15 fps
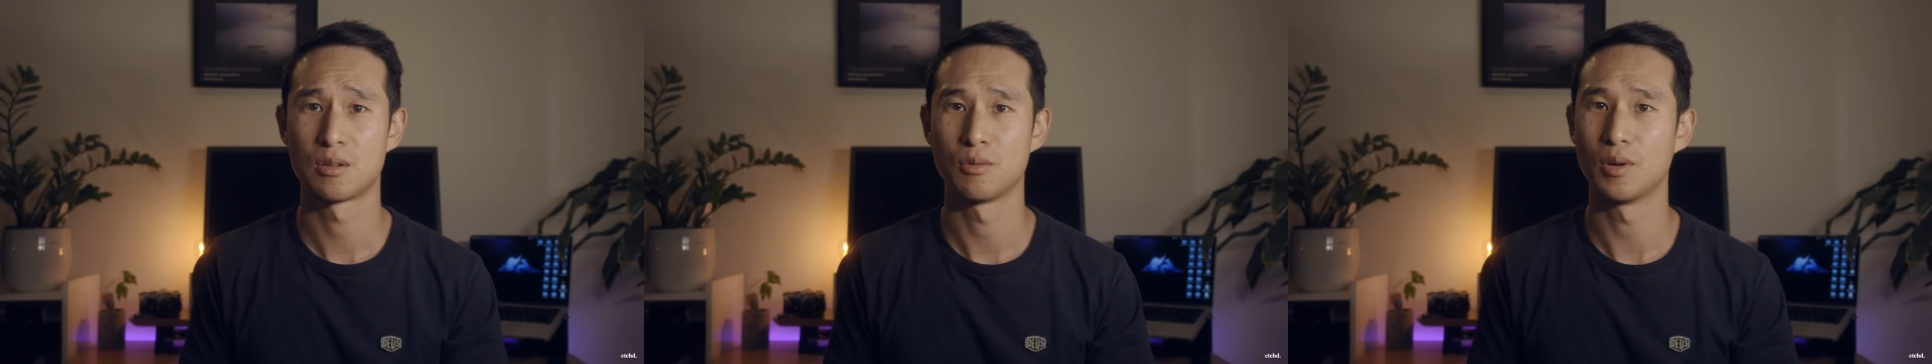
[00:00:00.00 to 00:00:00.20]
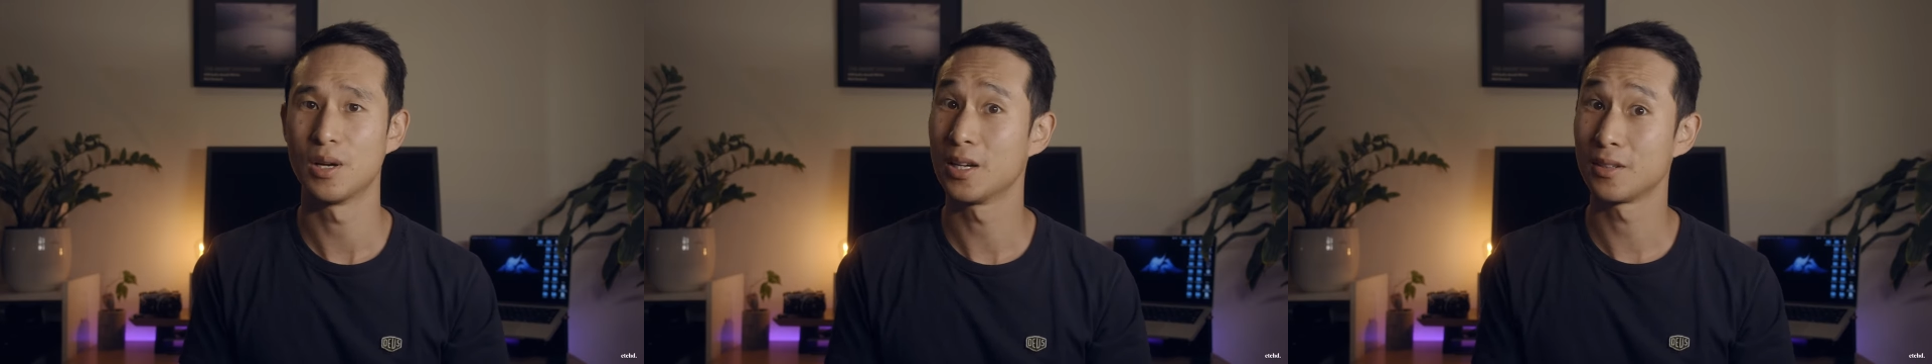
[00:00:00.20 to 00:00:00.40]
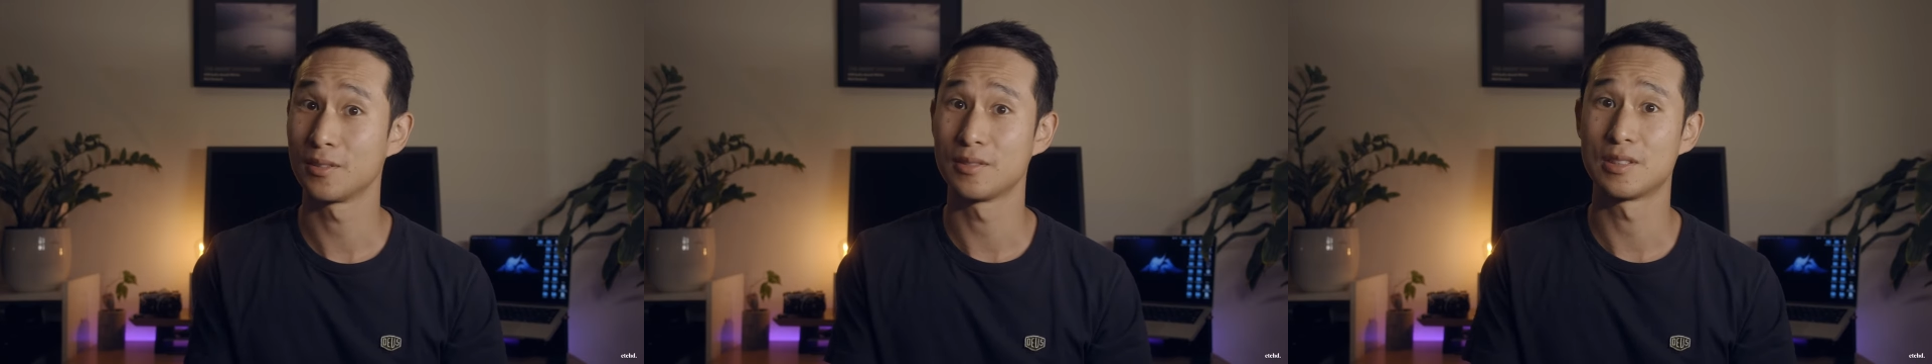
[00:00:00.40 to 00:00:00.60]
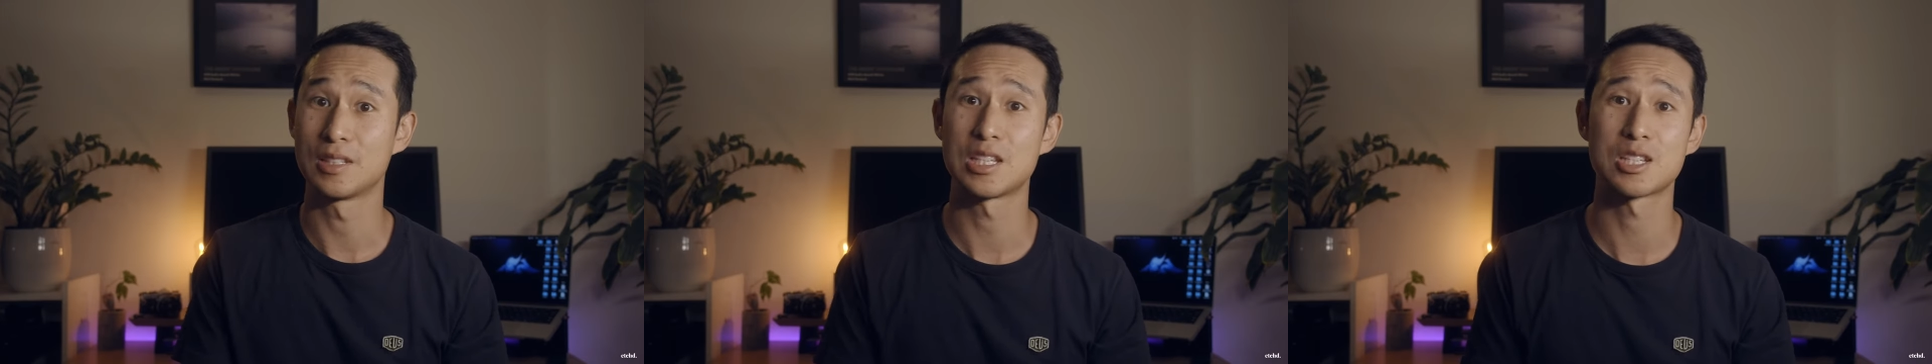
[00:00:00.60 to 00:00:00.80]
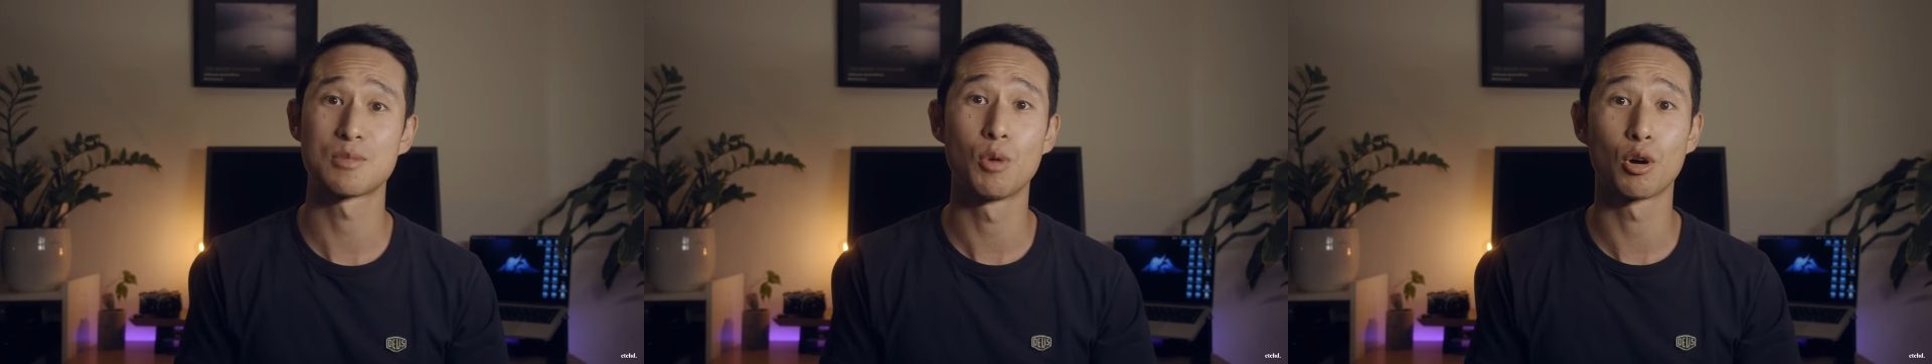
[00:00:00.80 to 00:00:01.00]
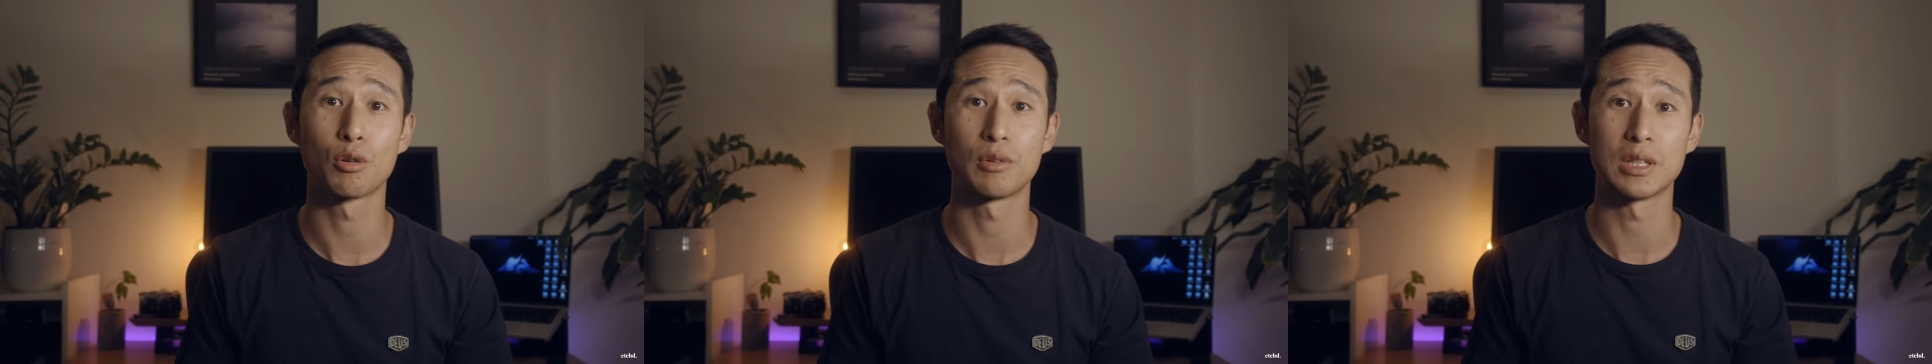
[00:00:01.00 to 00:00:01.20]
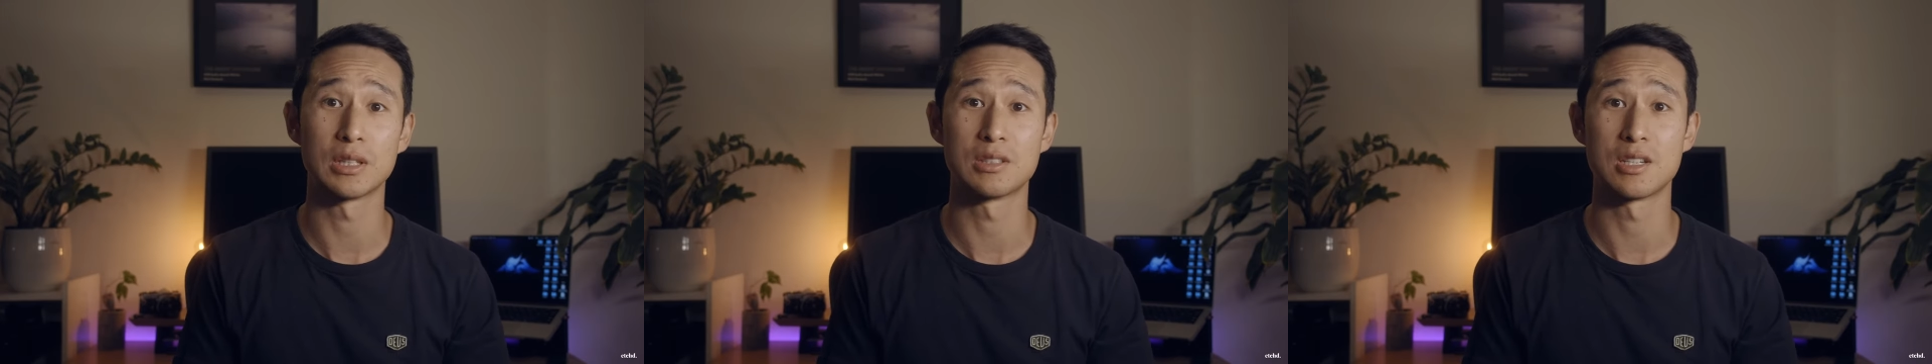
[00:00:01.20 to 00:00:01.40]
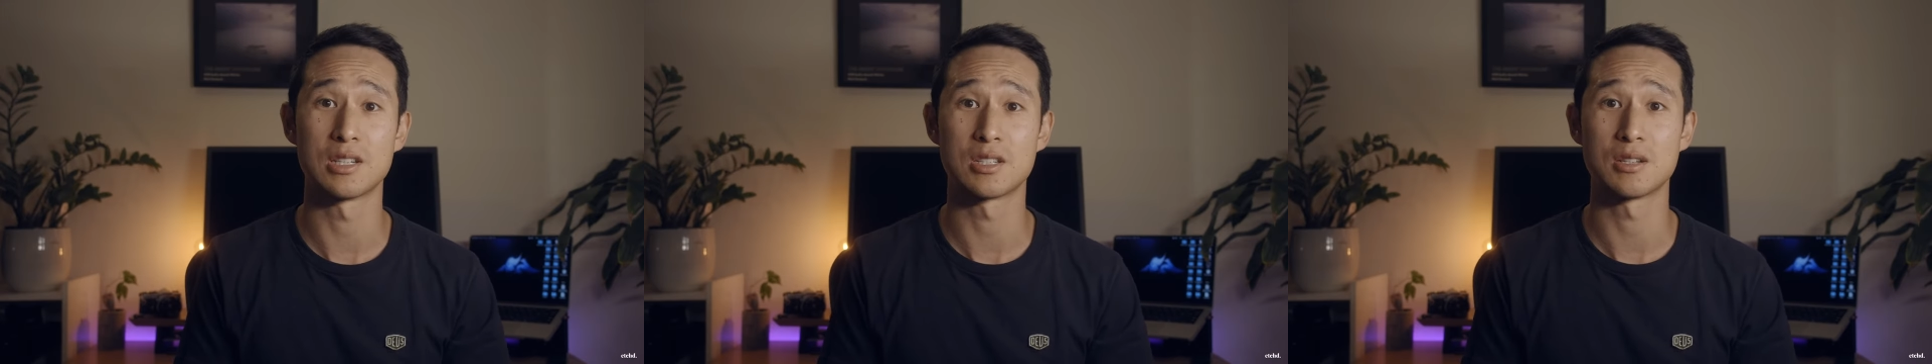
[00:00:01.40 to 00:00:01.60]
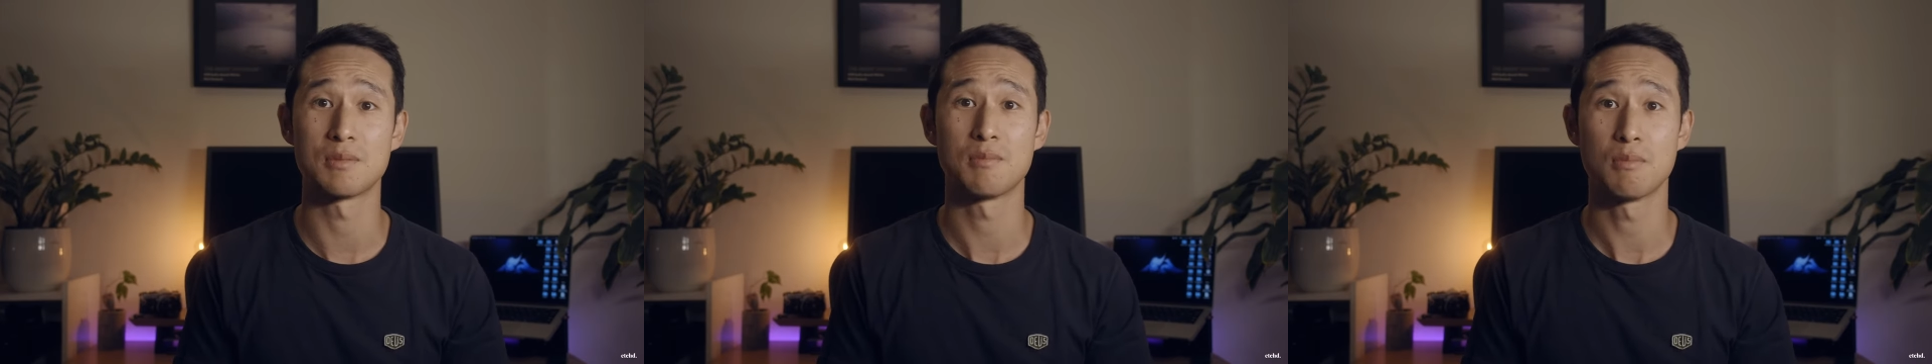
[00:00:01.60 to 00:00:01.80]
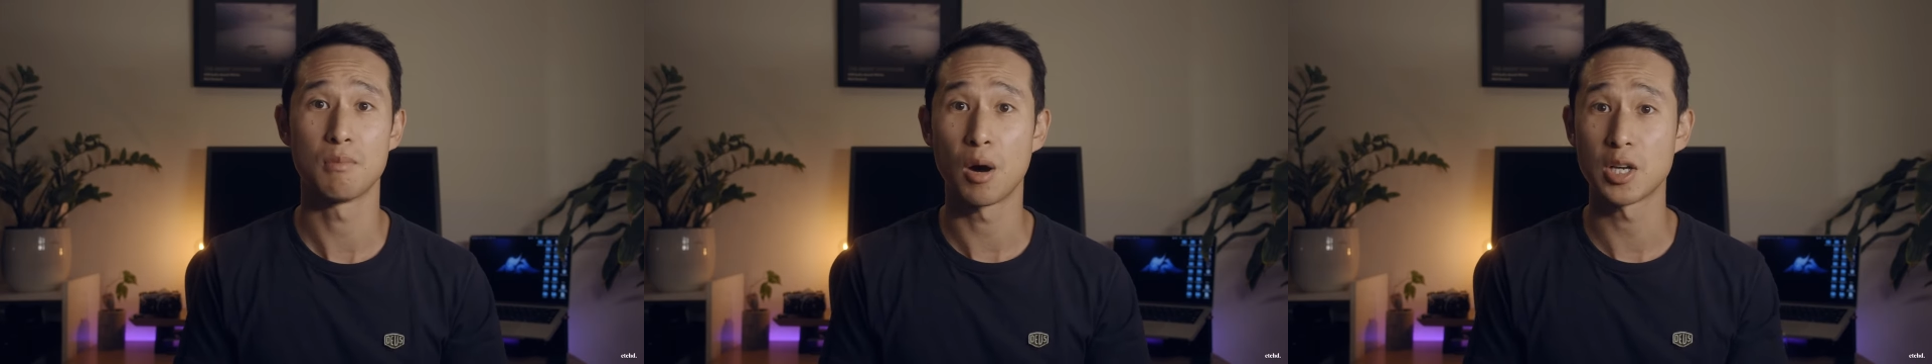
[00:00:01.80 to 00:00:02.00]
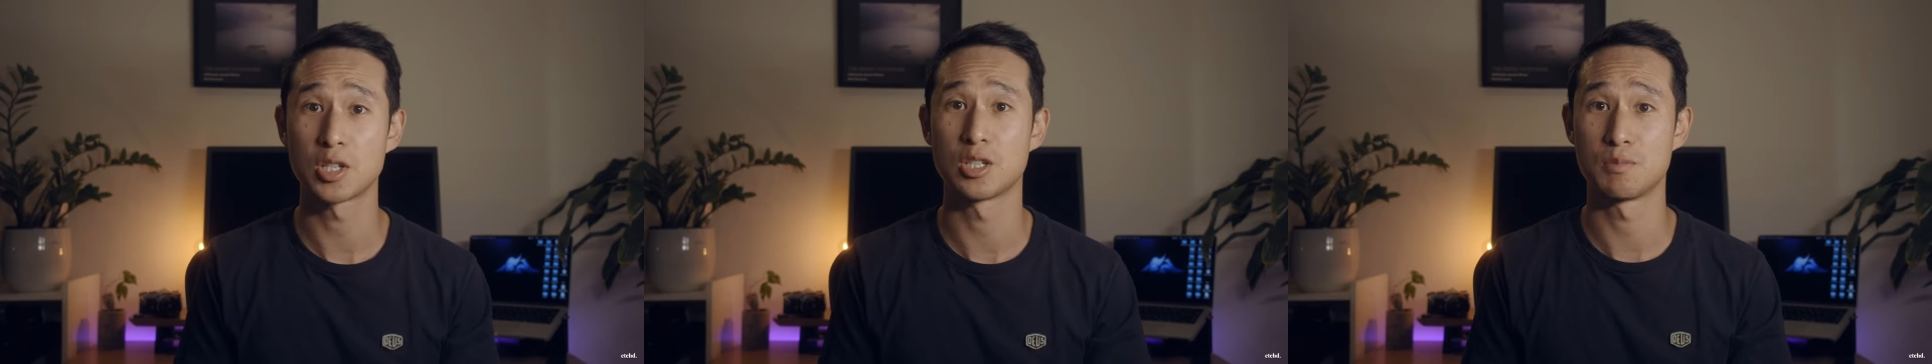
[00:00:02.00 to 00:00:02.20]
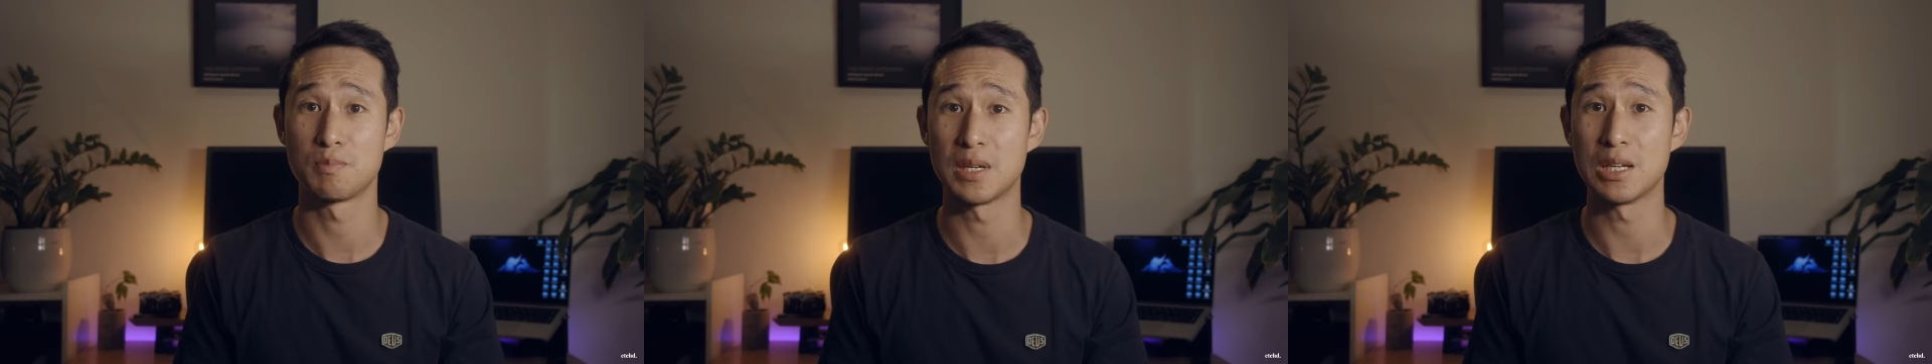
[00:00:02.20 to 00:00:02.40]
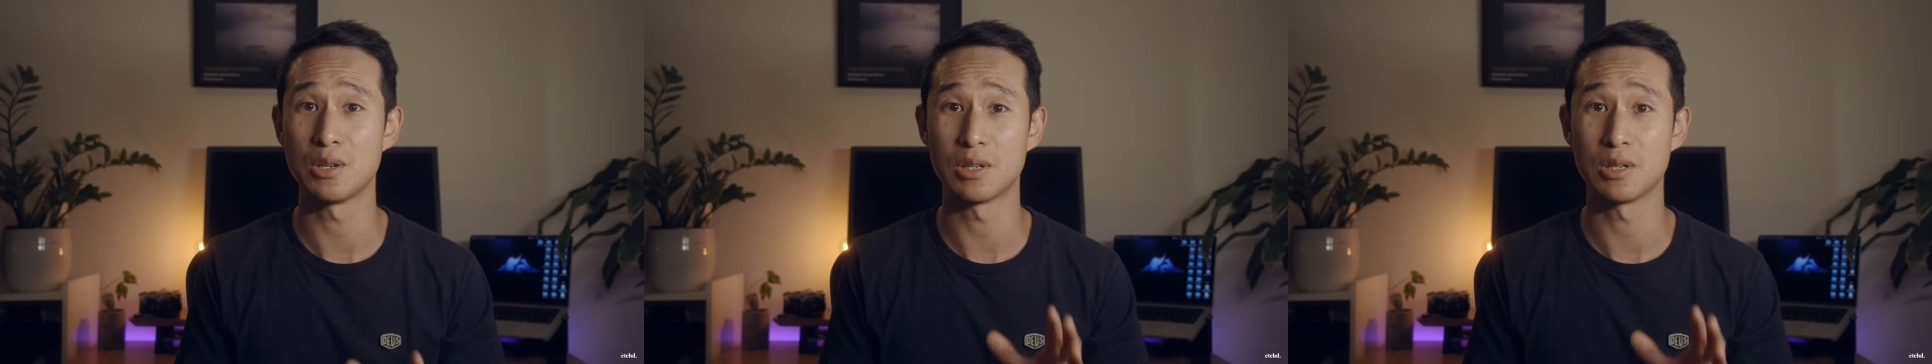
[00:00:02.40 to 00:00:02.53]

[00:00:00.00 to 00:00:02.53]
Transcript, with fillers: Well, this SmallRig system might just be